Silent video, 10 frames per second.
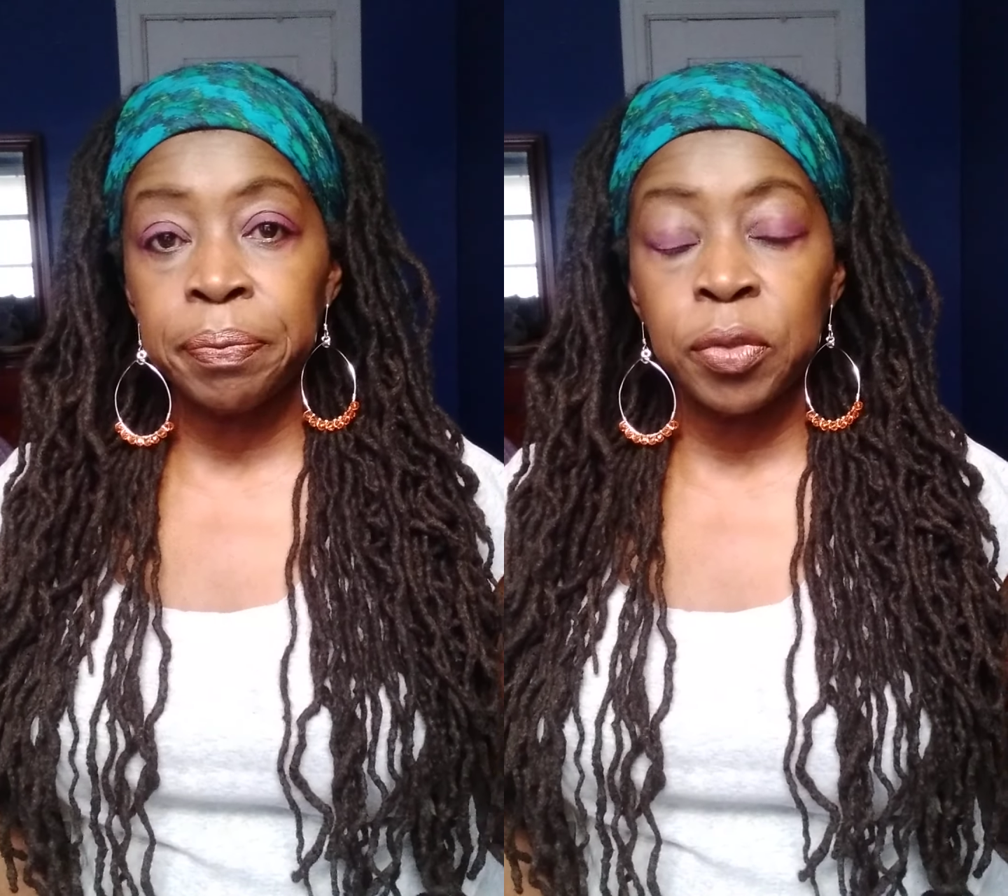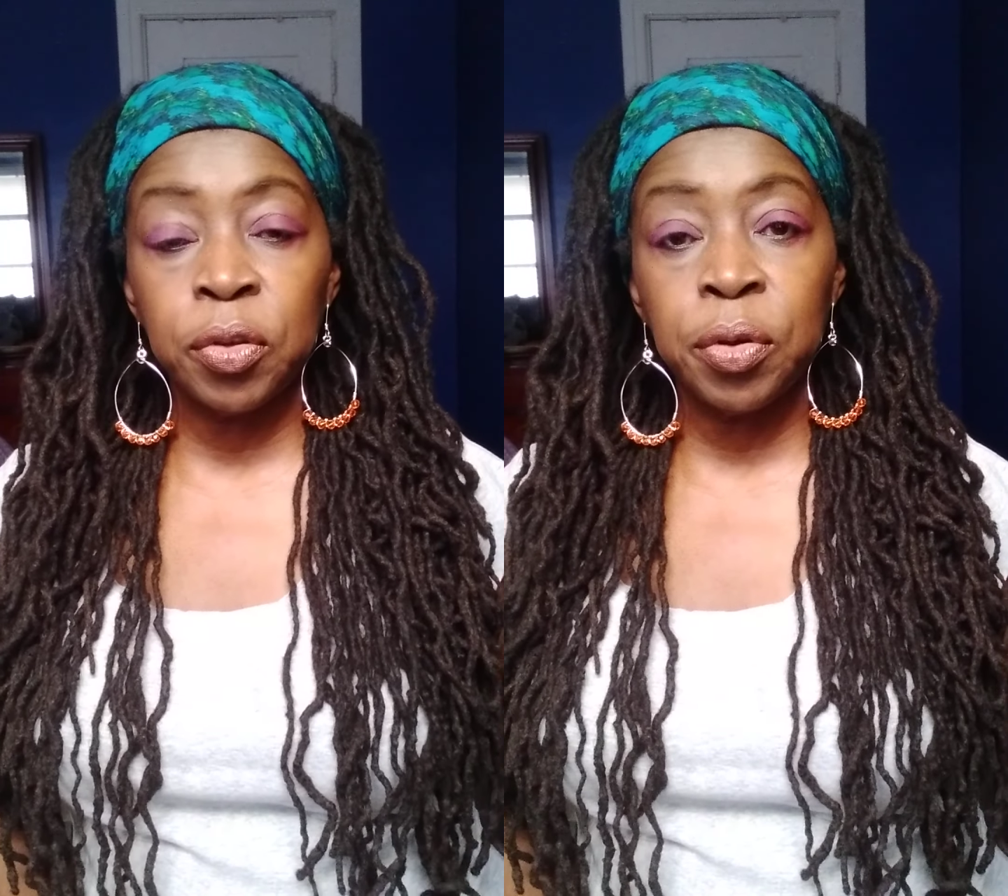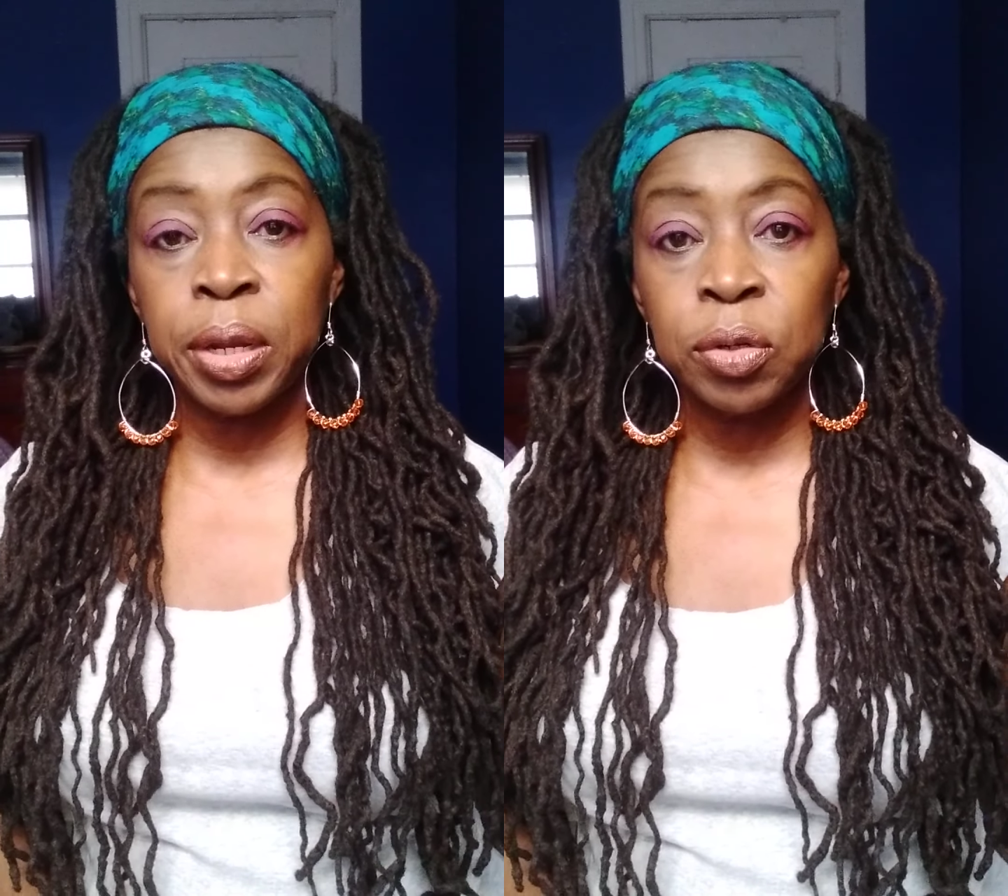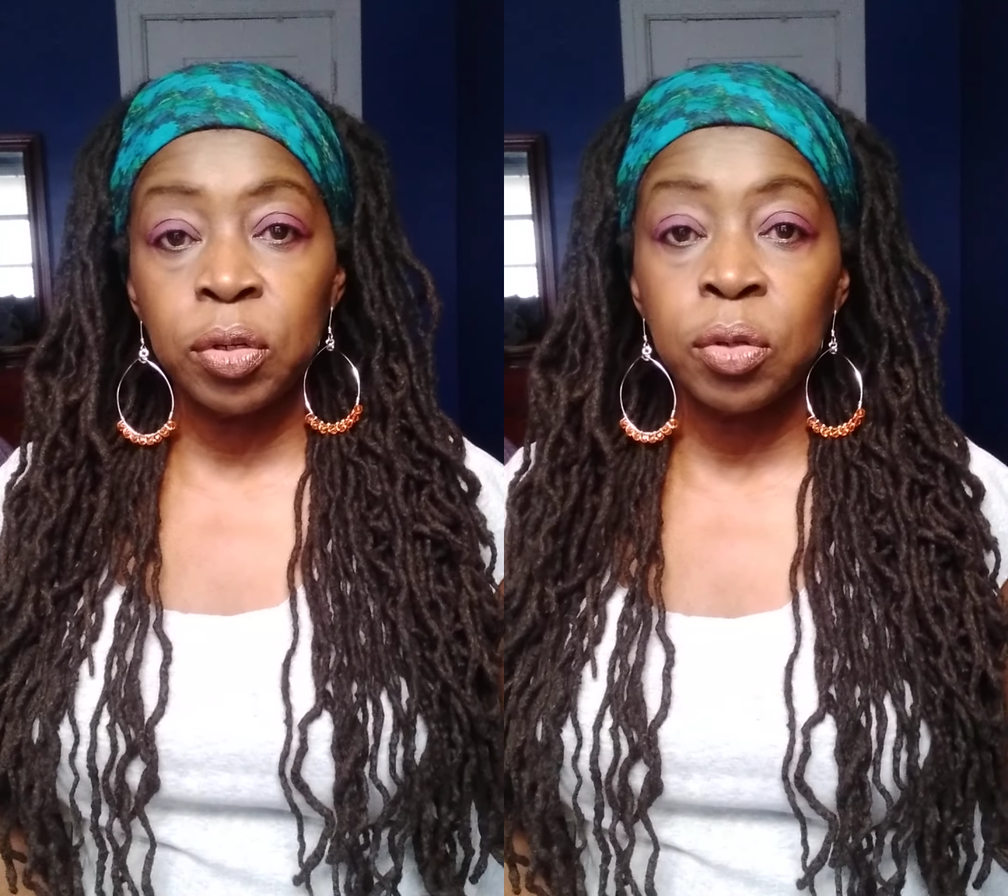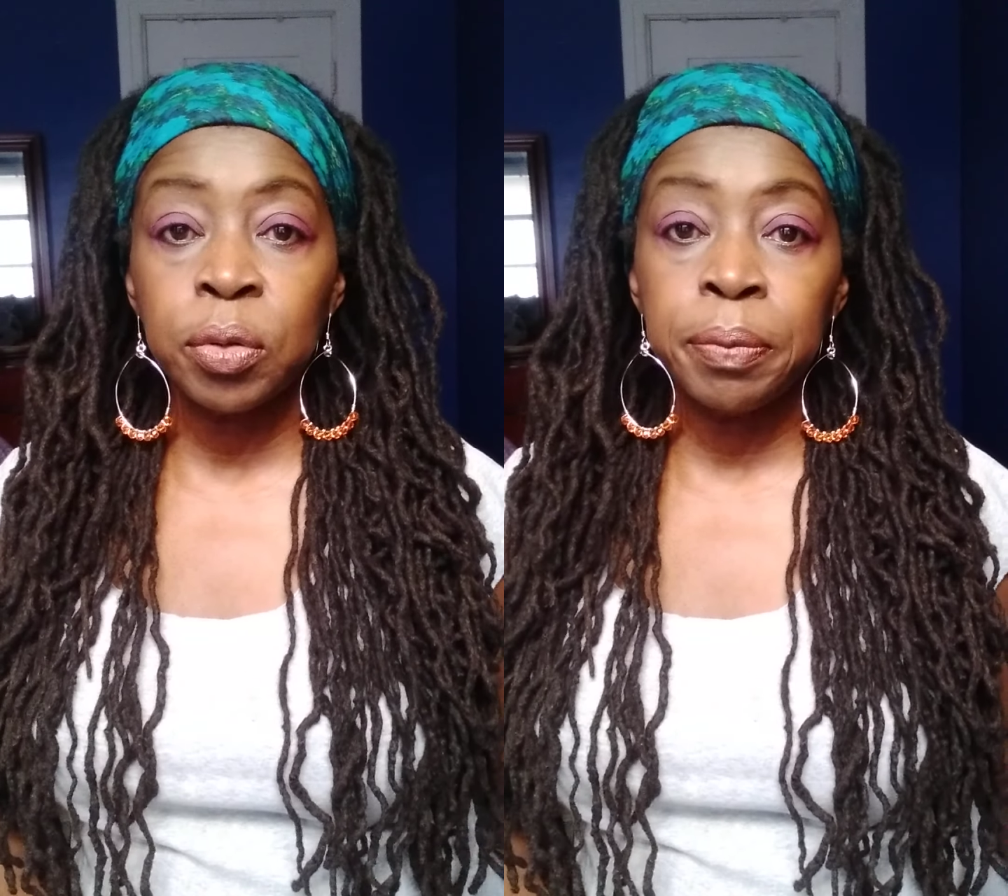to your
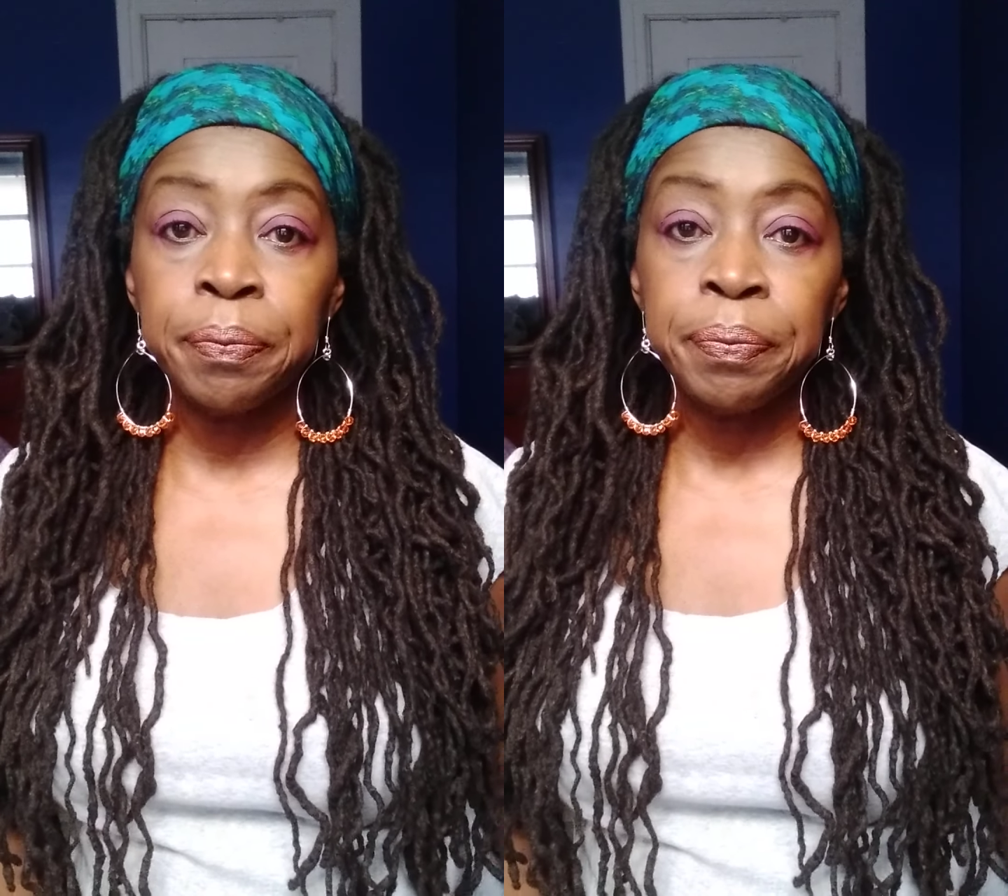grandchildren.